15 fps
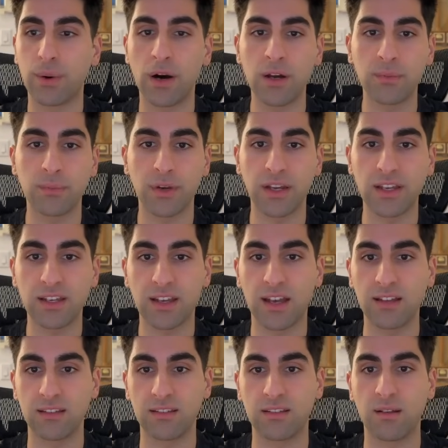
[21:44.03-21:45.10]
pawn break
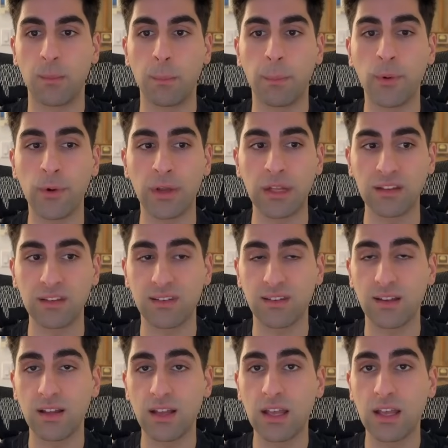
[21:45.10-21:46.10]
at some point.